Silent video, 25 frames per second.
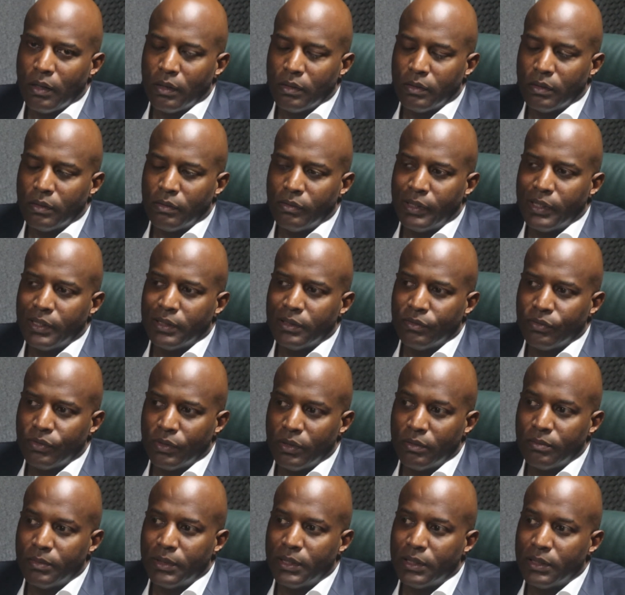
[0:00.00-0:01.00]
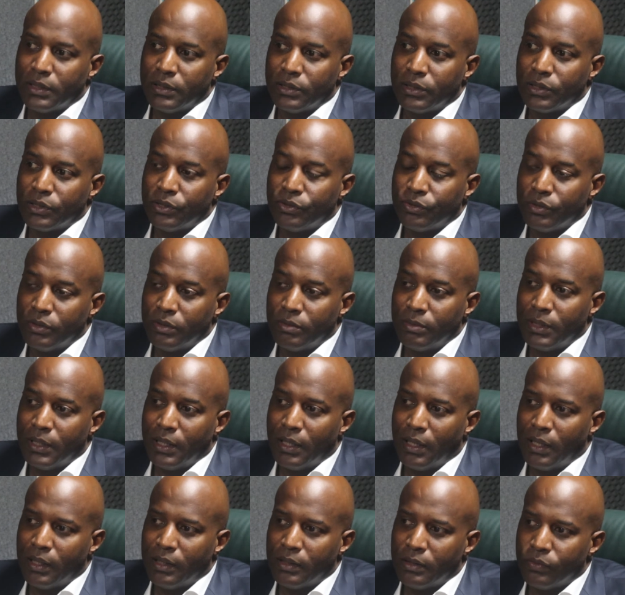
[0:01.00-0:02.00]
The rate of chlamydia is extremely
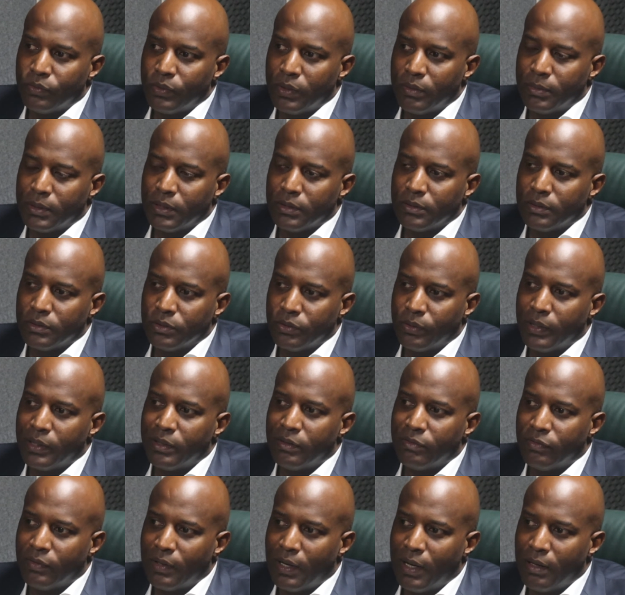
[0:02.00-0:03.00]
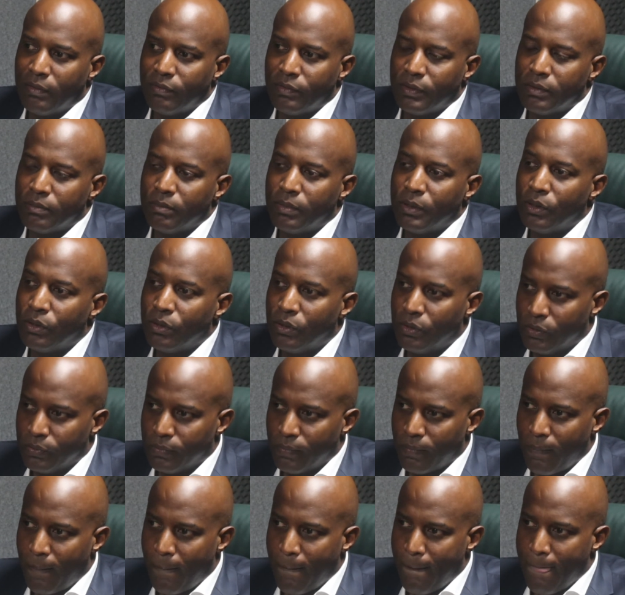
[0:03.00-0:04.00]
high in women 25 and
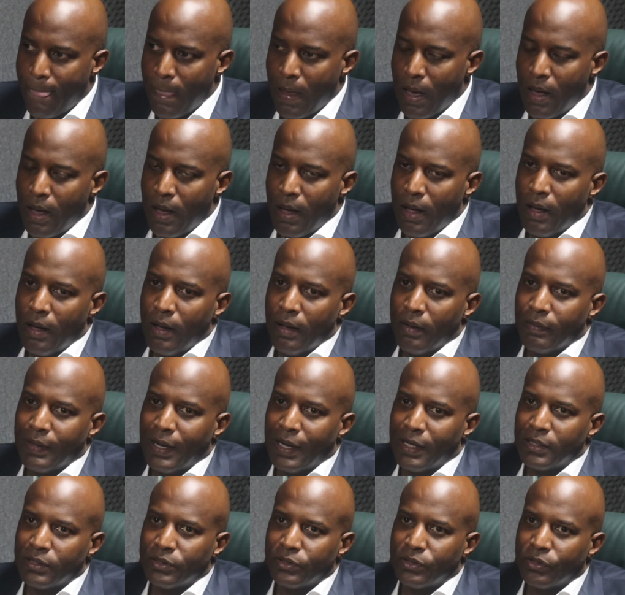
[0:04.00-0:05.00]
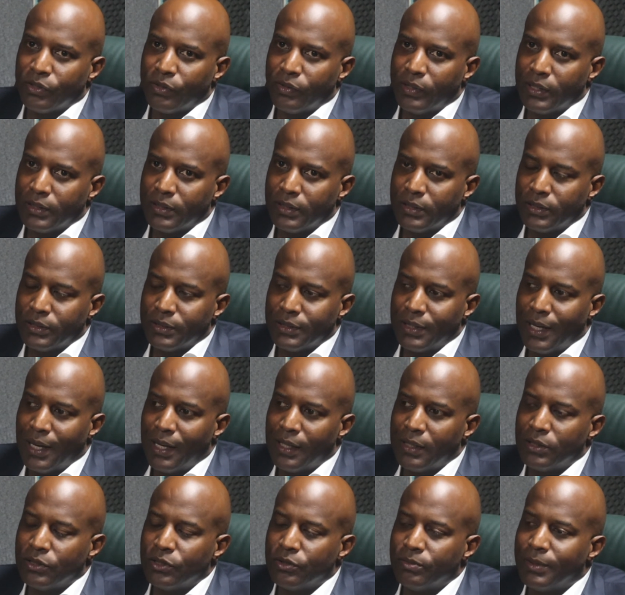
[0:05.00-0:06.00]
below. That is the greatest
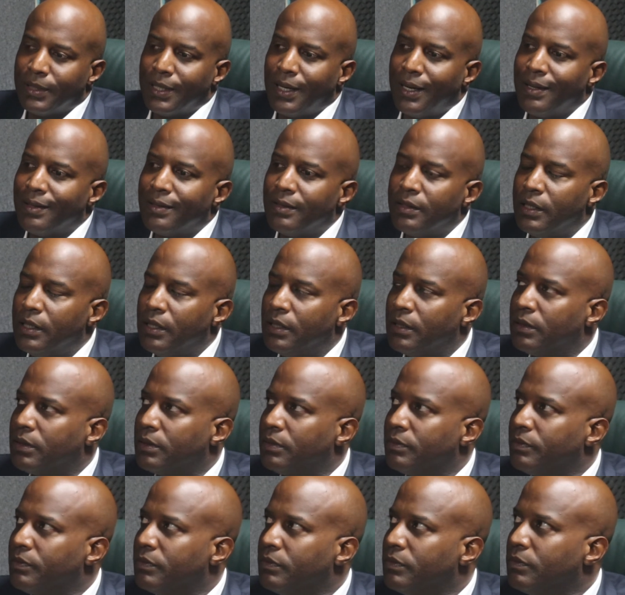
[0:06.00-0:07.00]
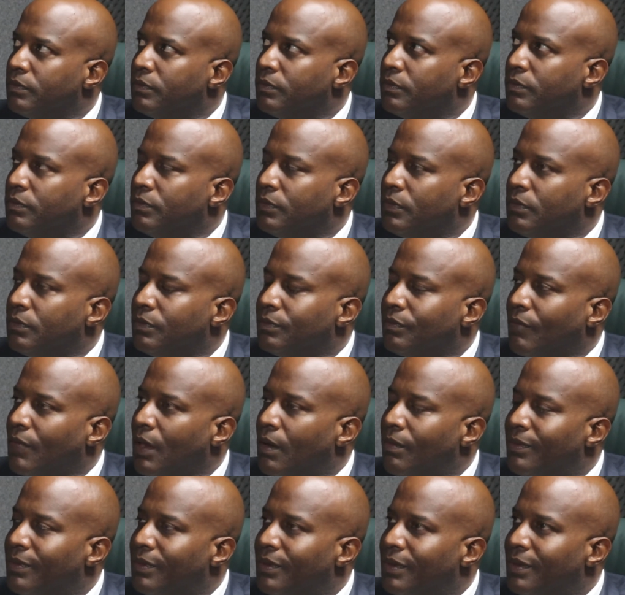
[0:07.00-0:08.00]
challenge. But I think
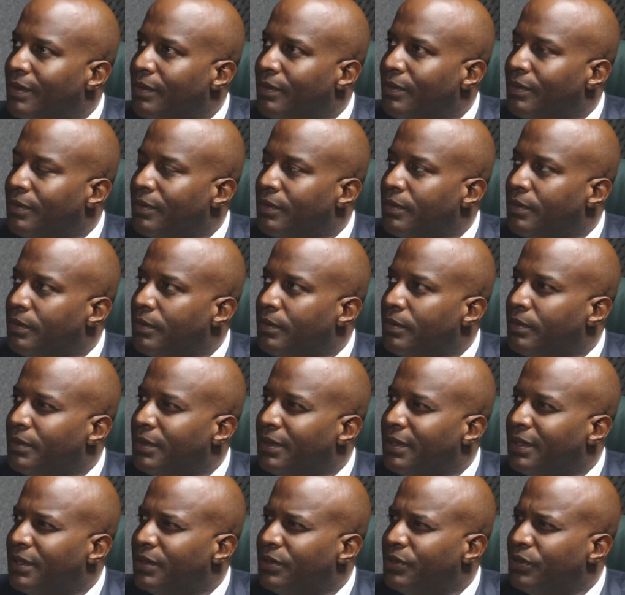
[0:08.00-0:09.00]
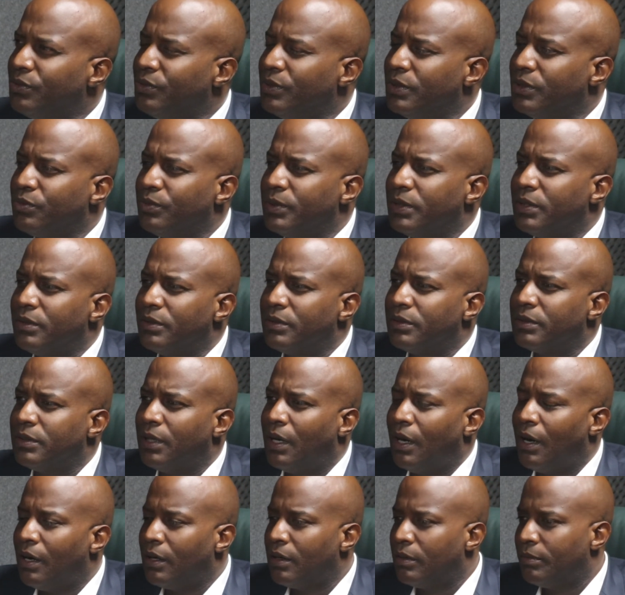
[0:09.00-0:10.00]
the issue is we don't
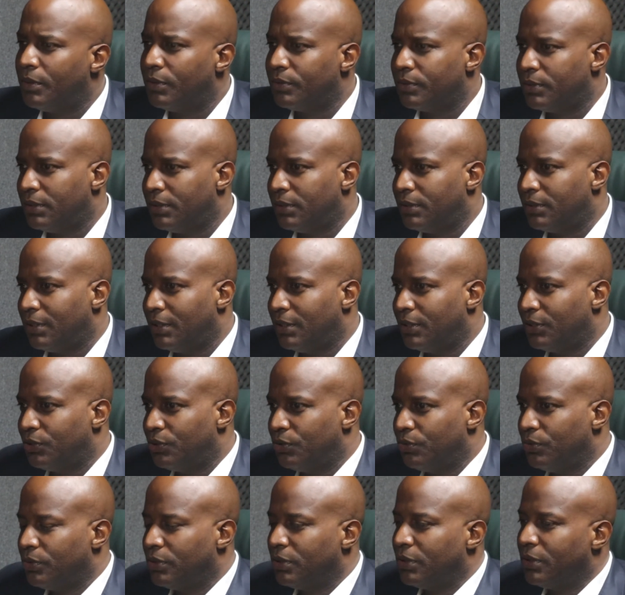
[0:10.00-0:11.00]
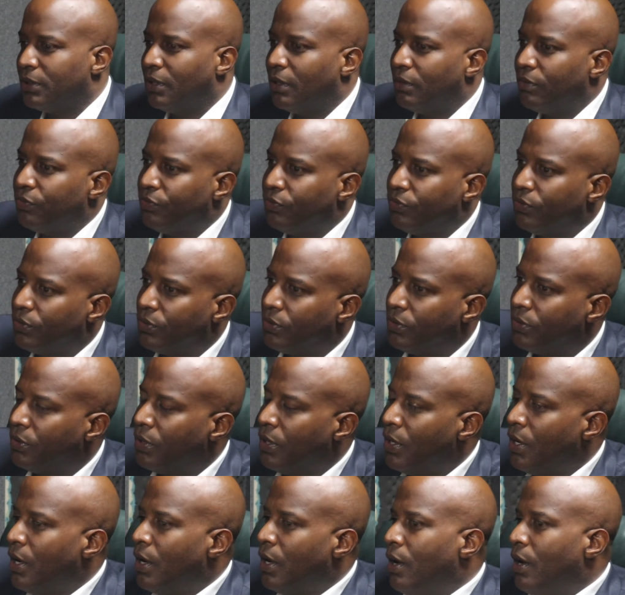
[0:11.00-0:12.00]
talk about these issues enough. For
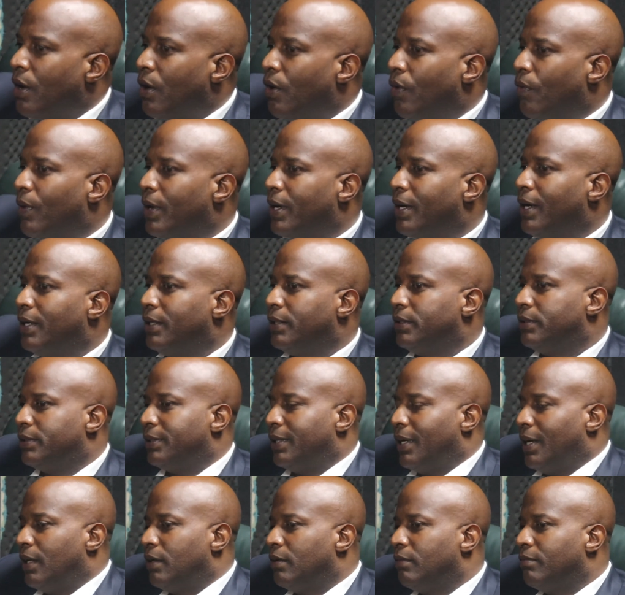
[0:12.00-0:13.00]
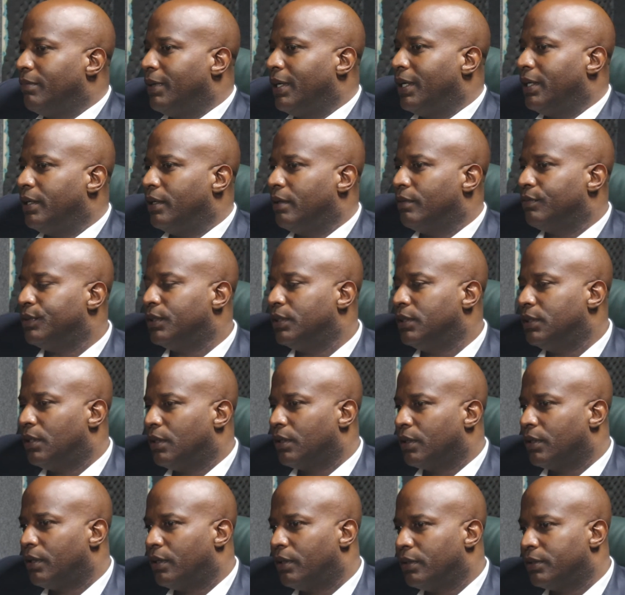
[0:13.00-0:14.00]
when I tell many of the
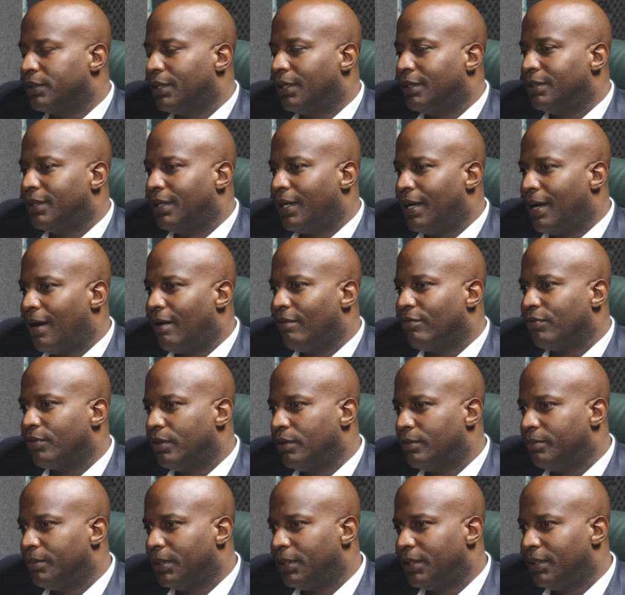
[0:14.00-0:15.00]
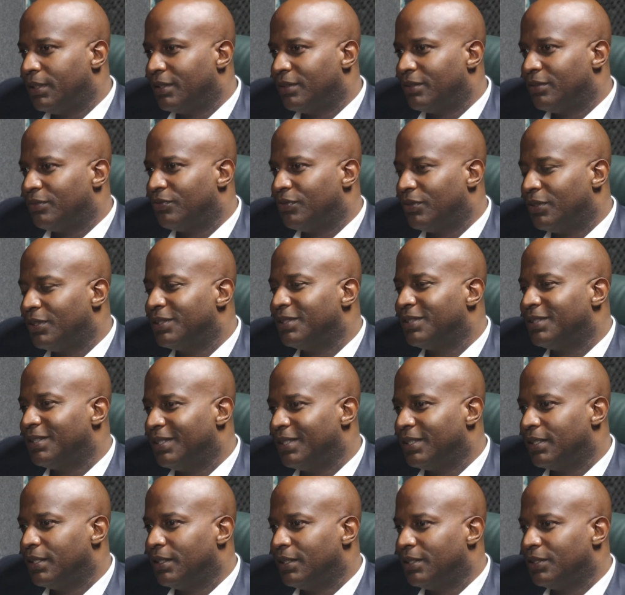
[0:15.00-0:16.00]
young girls that they have chlamydia, the first
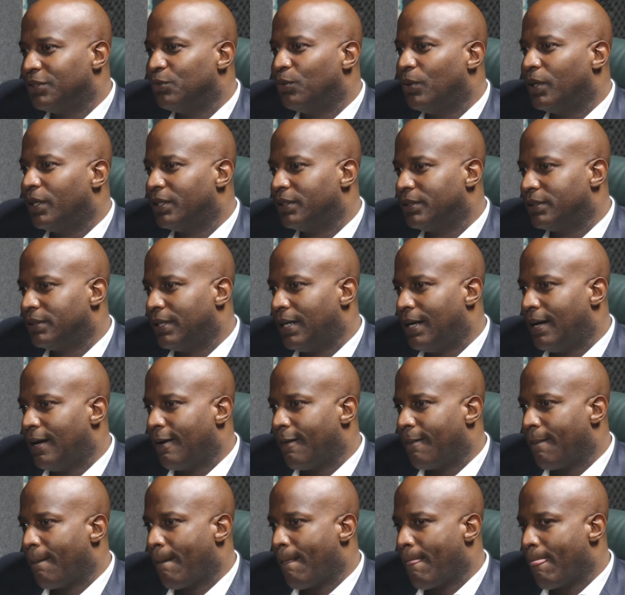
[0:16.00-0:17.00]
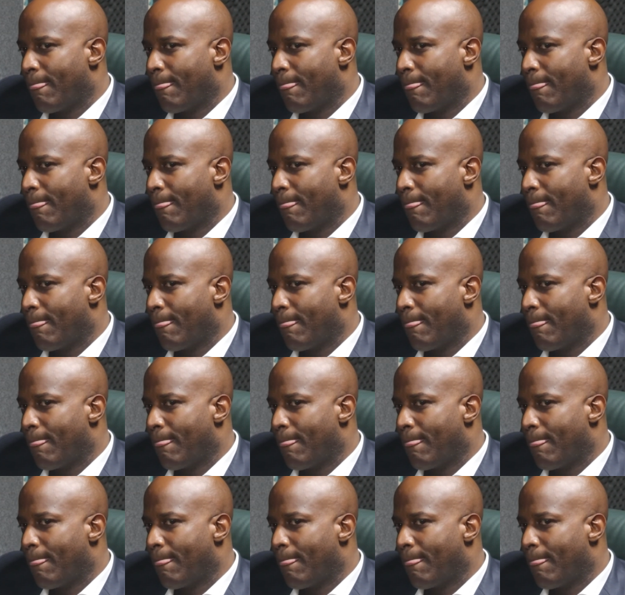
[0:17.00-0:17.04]
thing is, what is that?